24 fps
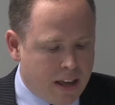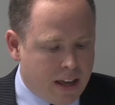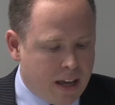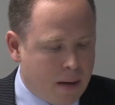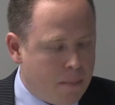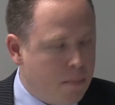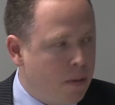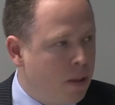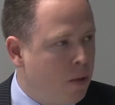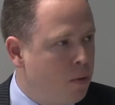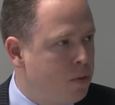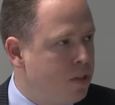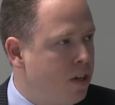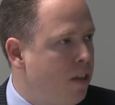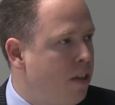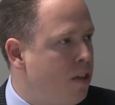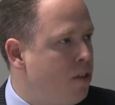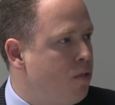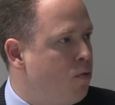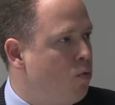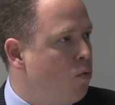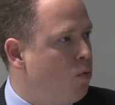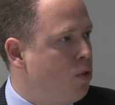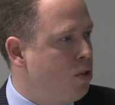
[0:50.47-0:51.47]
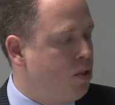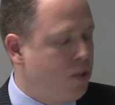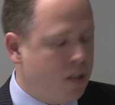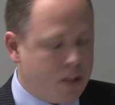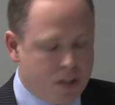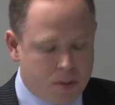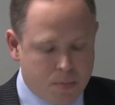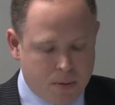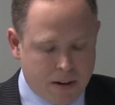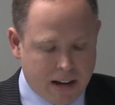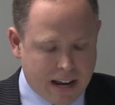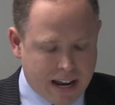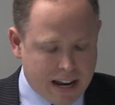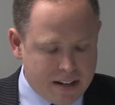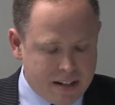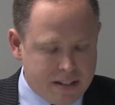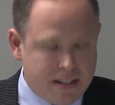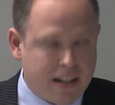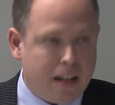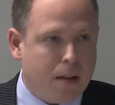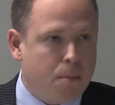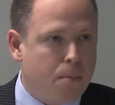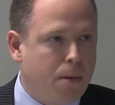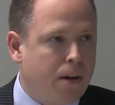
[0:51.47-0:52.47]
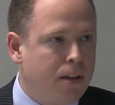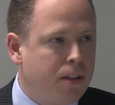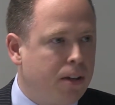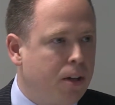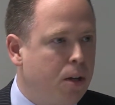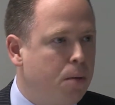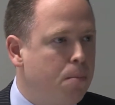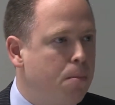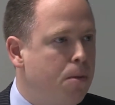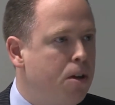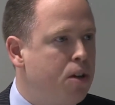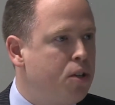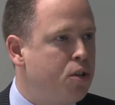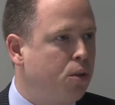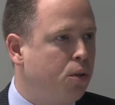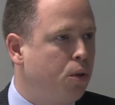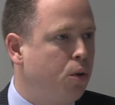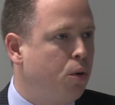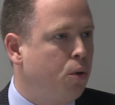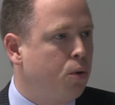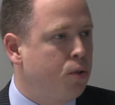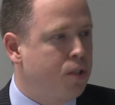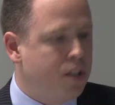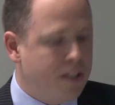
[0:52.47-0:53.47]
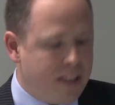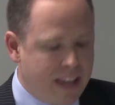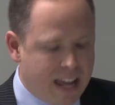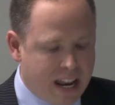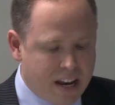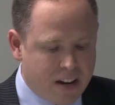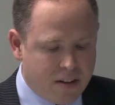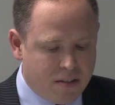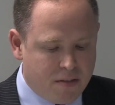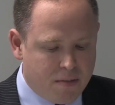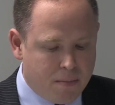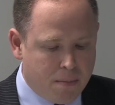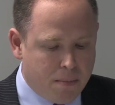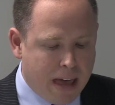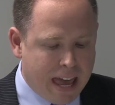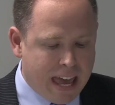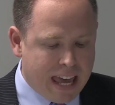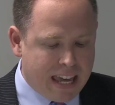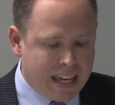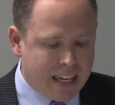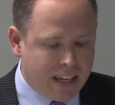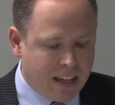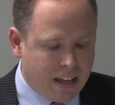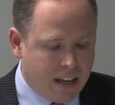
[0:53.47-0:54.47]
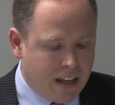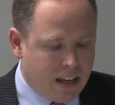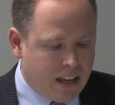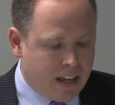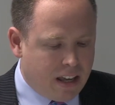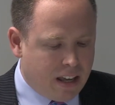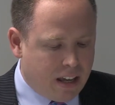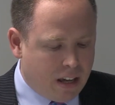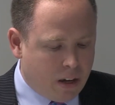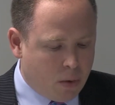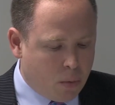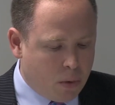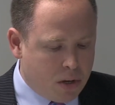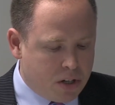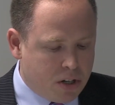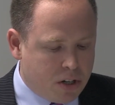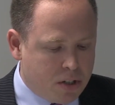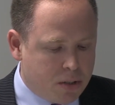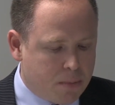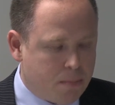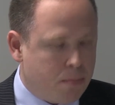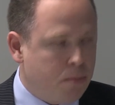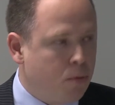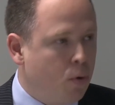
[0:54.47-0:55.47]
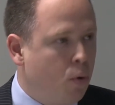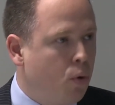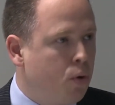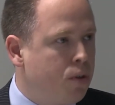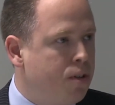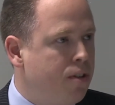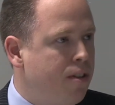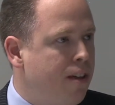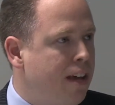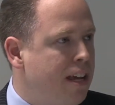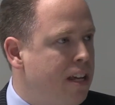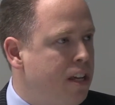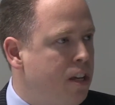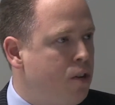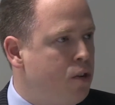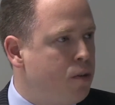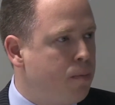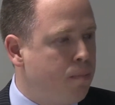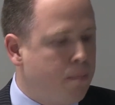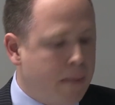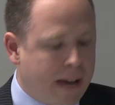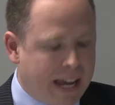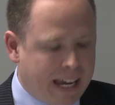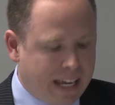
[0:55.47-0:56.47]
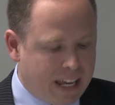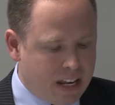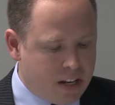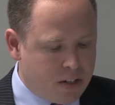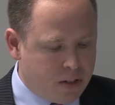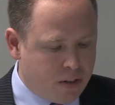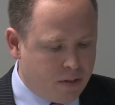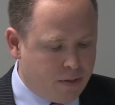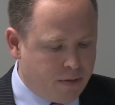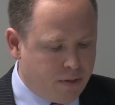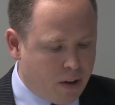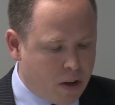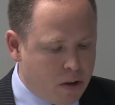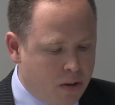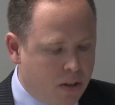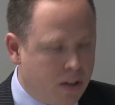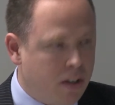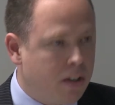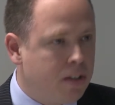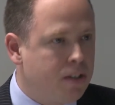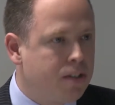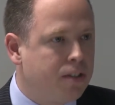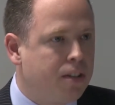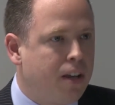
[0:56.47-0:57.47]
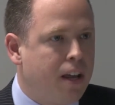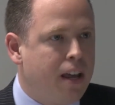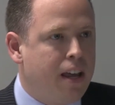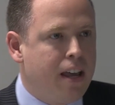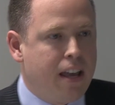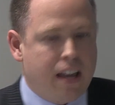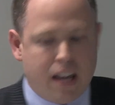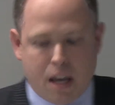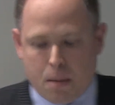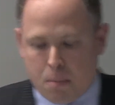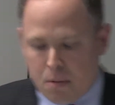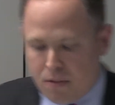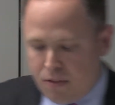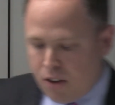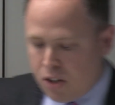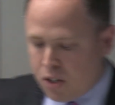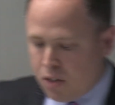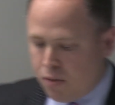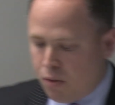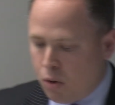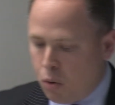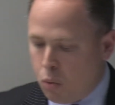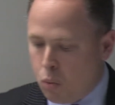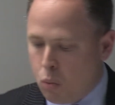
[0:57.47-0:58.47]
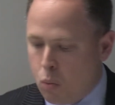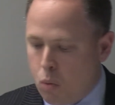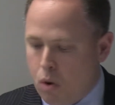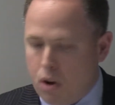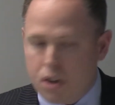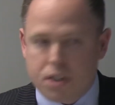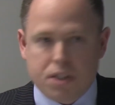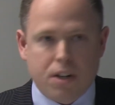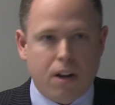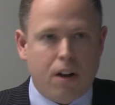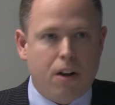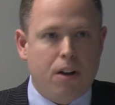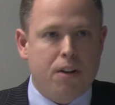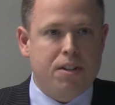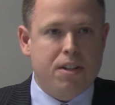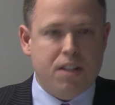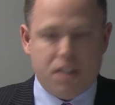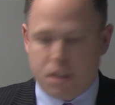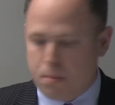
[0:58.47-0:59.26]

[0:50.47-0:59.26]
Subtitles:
But there was another judgment handed down by the Commercial Court at the end of May, which has brought their use back into focus. But first of all, what are